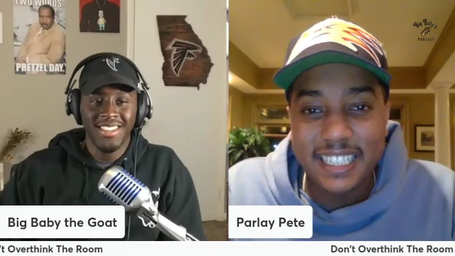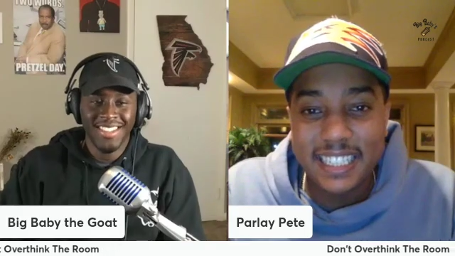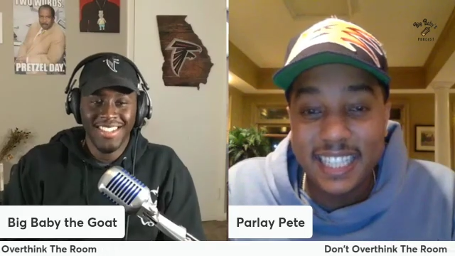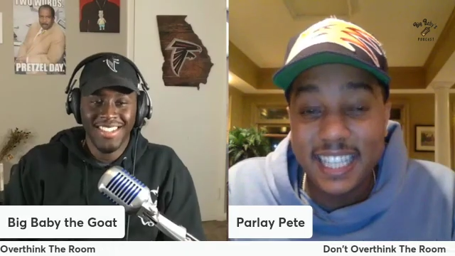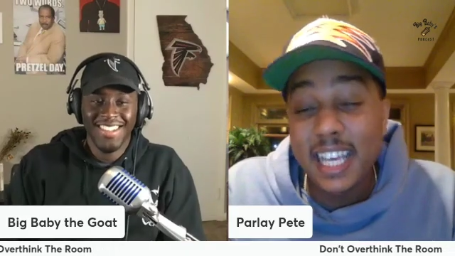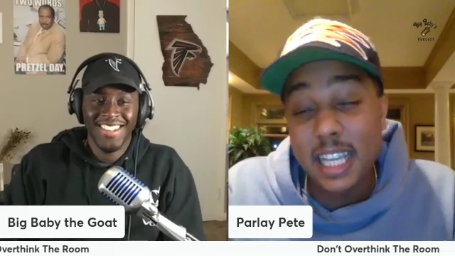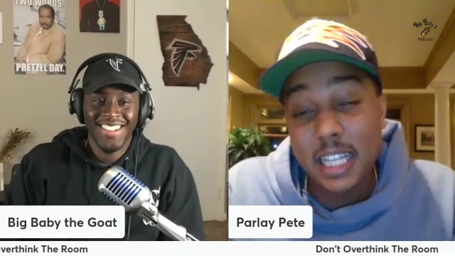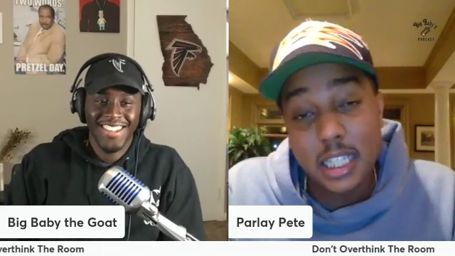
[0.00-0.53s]

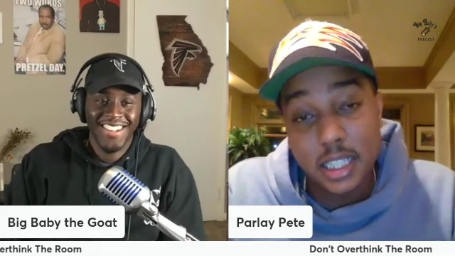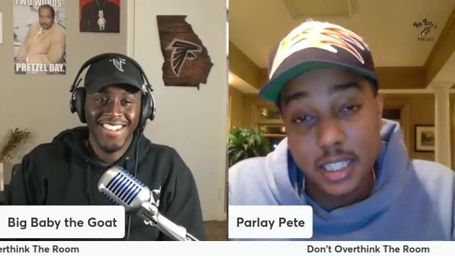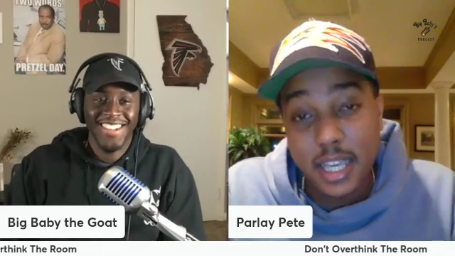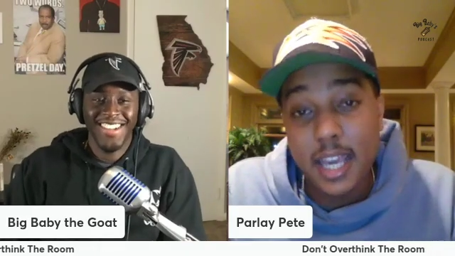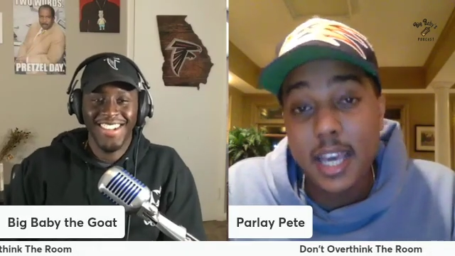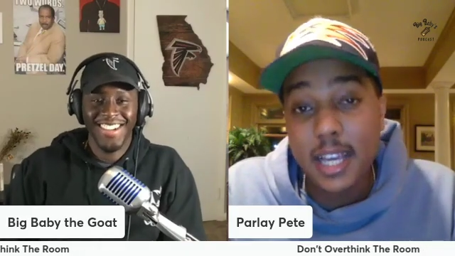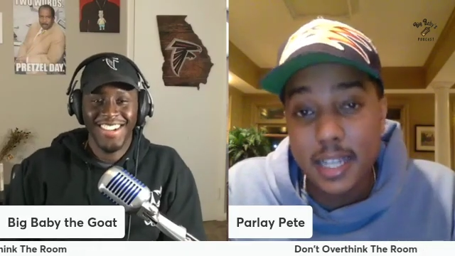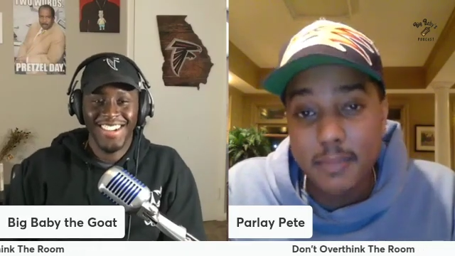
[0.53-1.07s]
Speaker 1: Yeah,
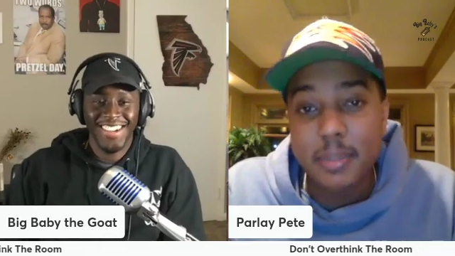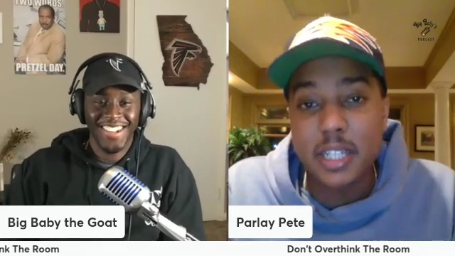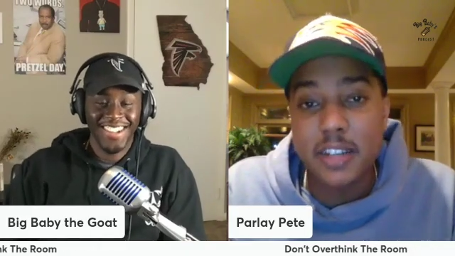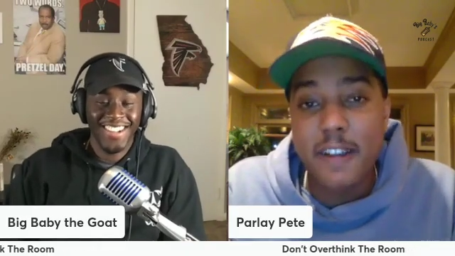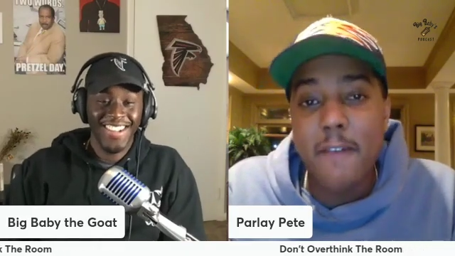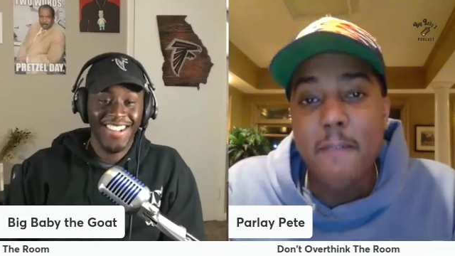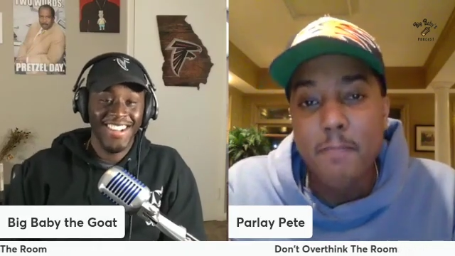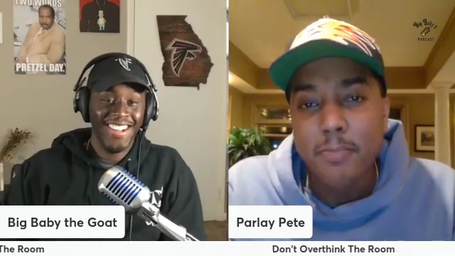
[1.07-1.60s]
yeah. But
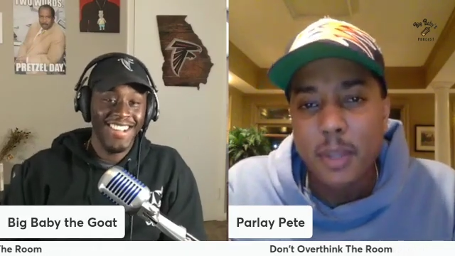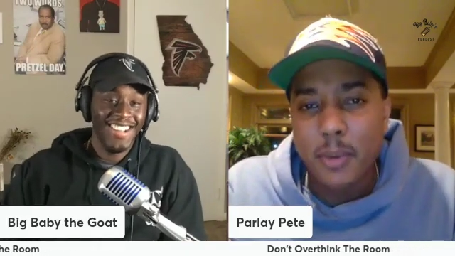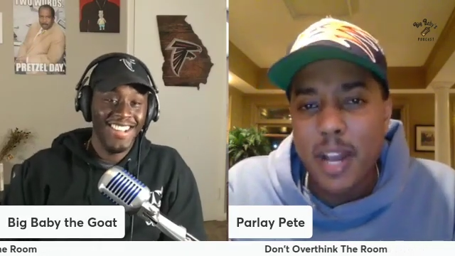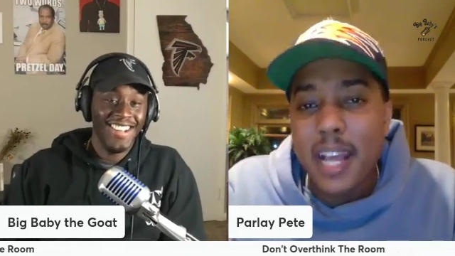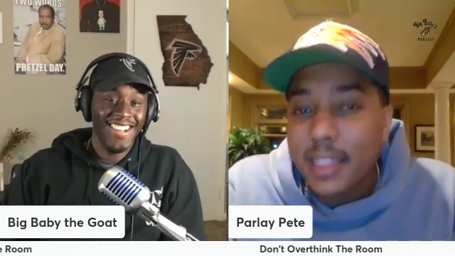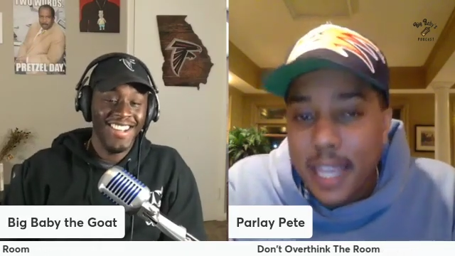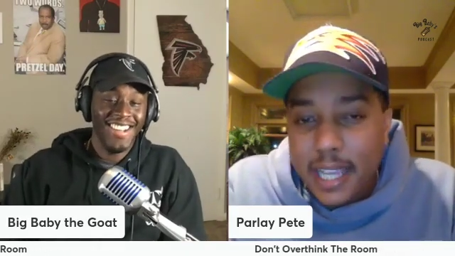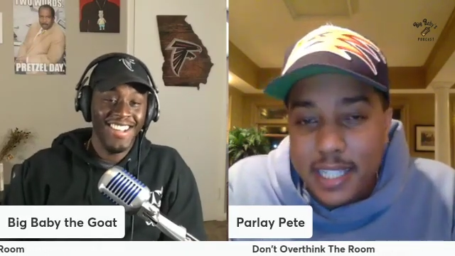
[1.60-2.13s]
you know, when
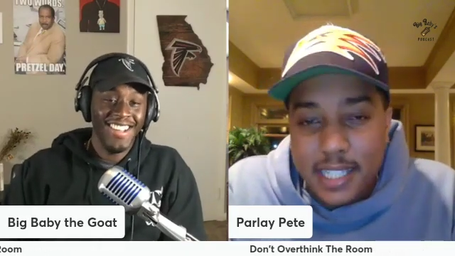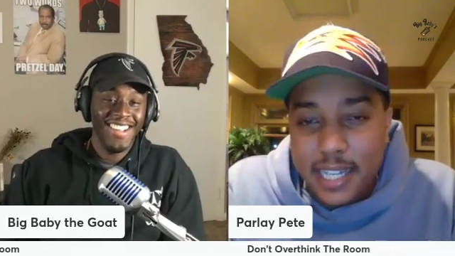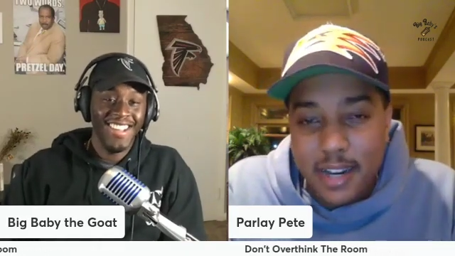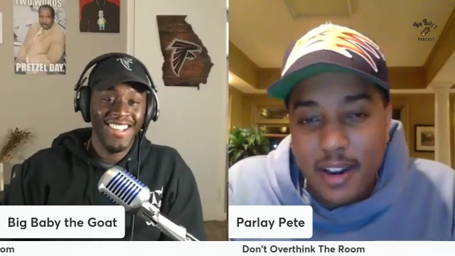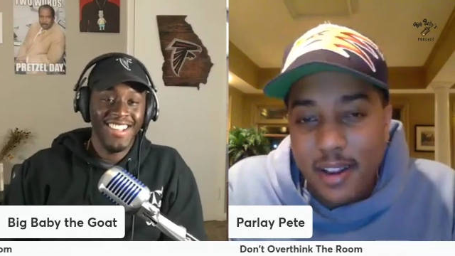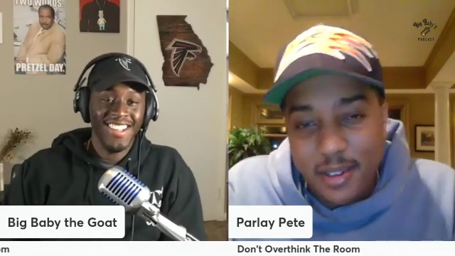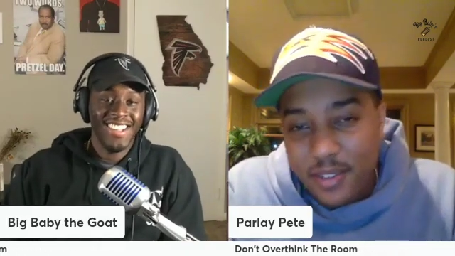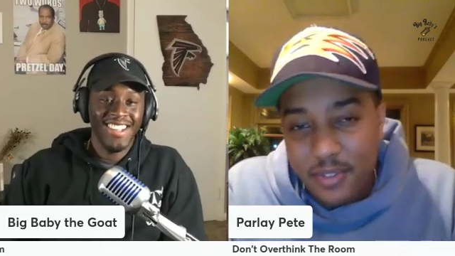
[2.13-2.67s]
I think of
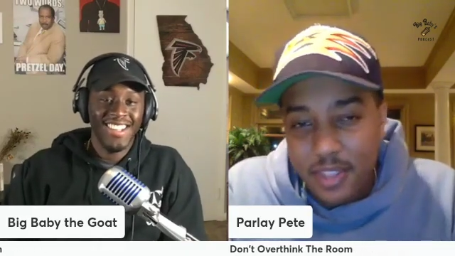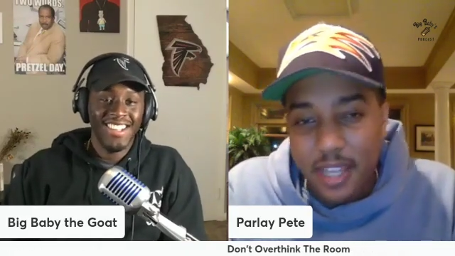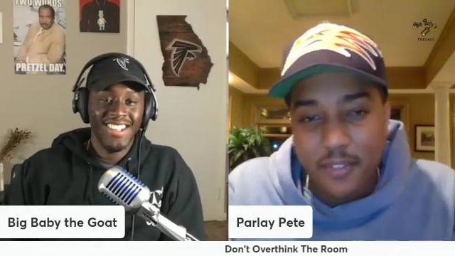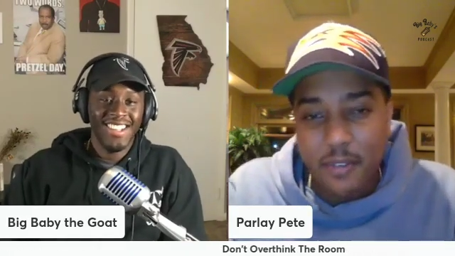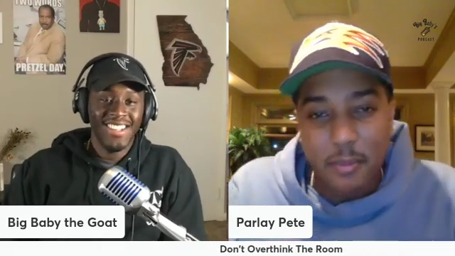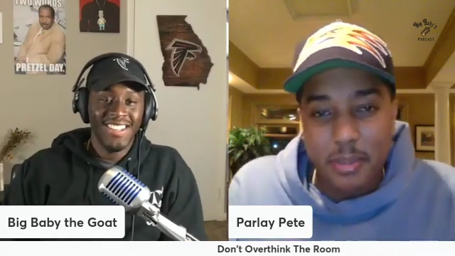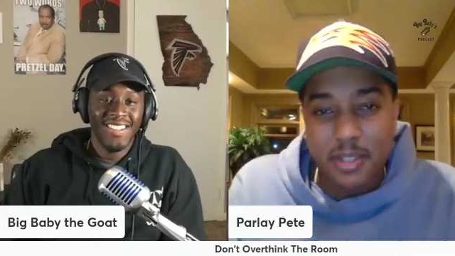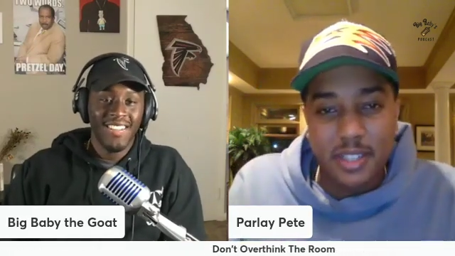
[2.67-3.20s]
Ciara, I don't even think
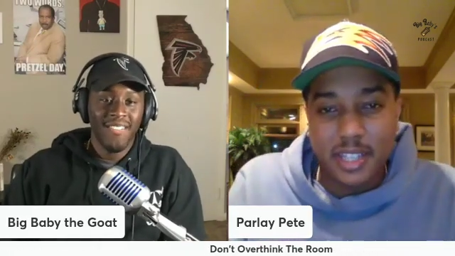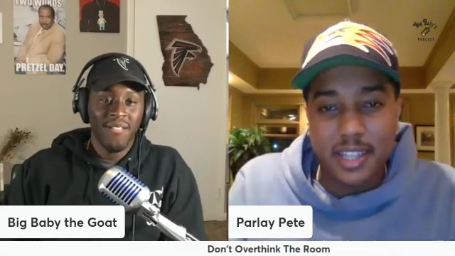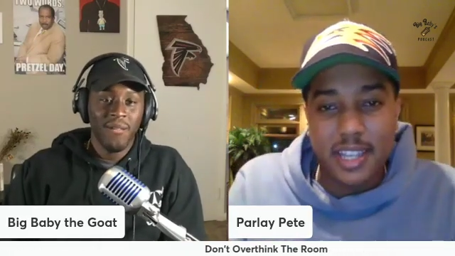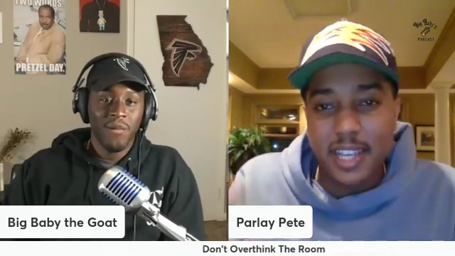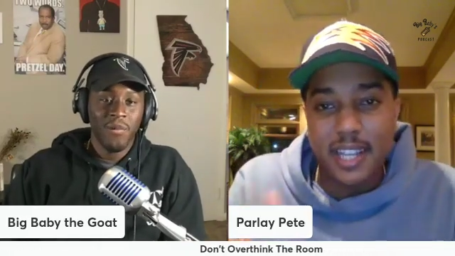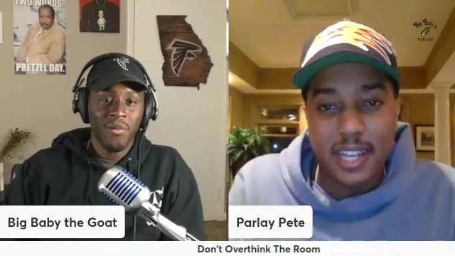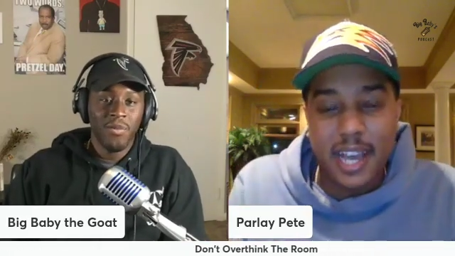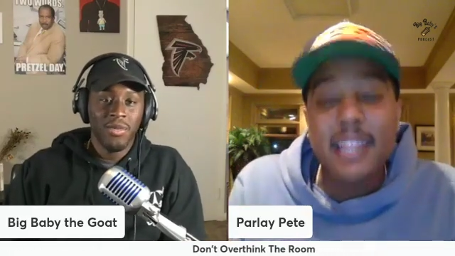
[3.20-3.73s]
of her music.
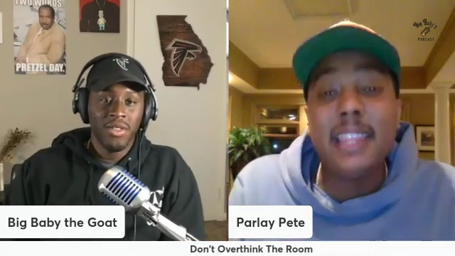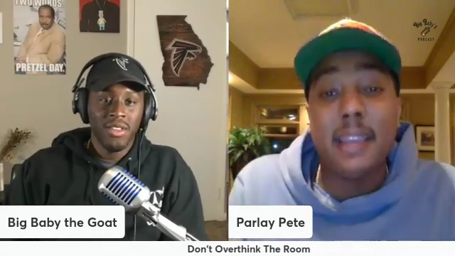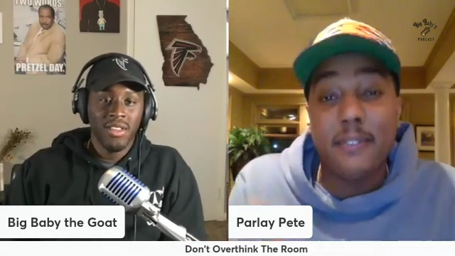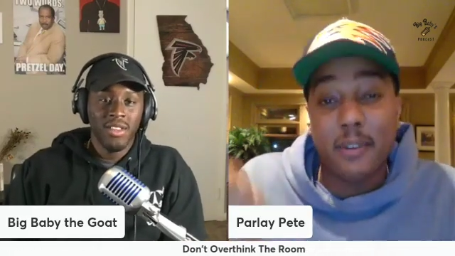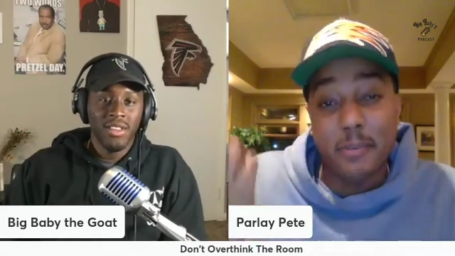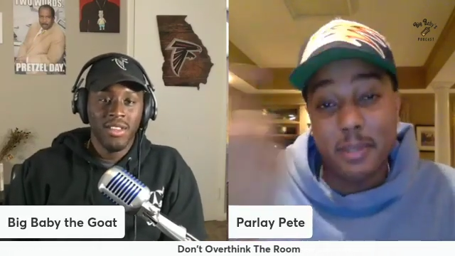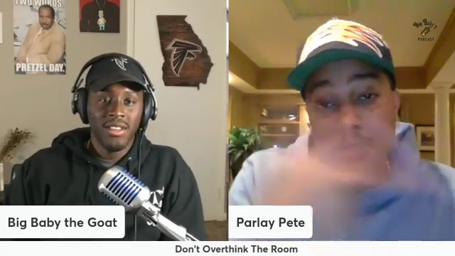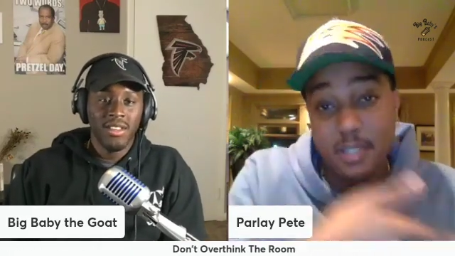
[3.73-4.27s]
Then I think
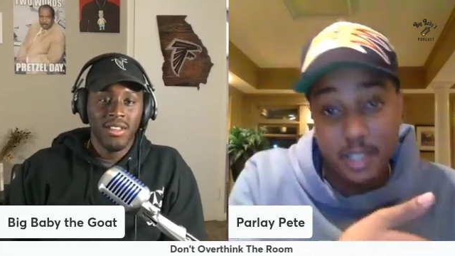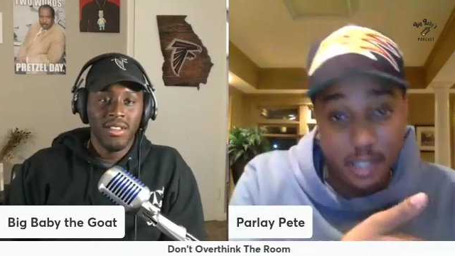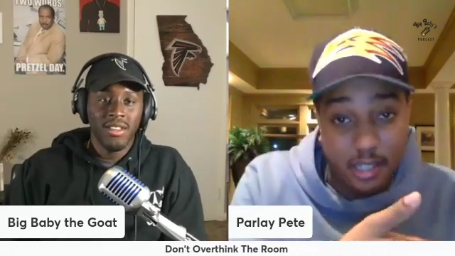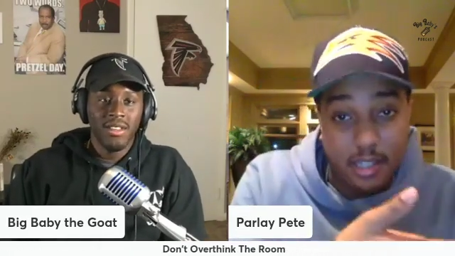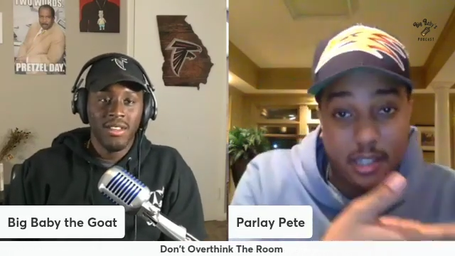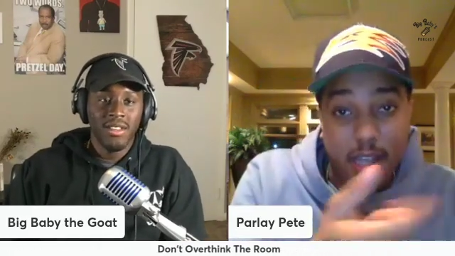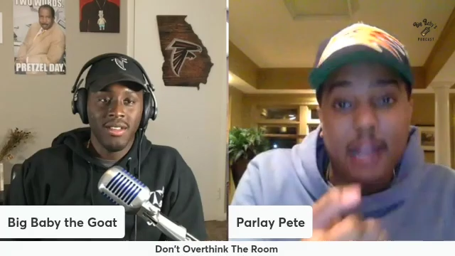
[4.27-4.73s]
of her music.